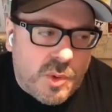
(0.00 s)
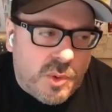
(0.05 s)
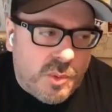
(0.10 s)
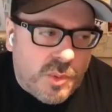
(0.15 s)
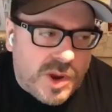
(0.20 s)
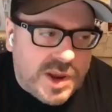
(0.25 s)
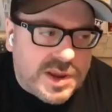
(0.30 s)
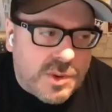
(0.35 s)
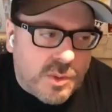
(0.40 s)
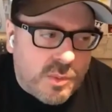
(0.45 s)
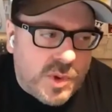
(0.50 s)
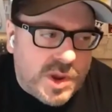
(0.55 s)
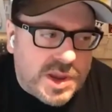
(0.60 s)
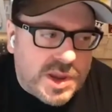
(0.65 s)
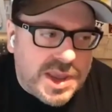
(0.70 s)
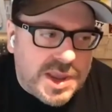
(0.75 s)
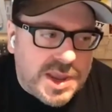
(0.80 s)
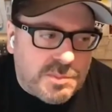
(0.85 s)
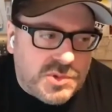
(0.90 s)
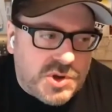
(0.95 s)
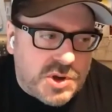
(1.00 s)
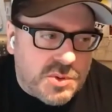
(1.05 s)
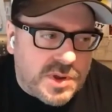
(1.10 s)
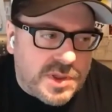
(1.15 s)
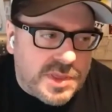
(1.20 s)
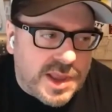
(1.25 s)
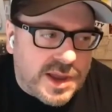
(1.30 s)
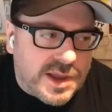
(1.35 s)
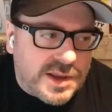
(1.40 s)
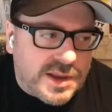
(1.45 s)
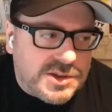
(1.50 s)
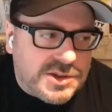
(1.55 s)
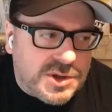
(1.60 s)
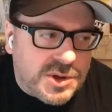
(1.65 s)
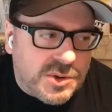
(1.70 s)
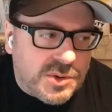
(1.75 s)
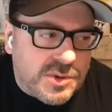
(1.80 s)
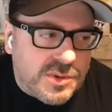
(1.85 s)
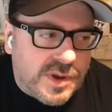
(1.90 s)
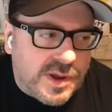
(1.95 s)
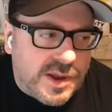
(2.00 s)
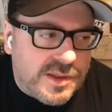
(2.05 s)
We keep doing that. So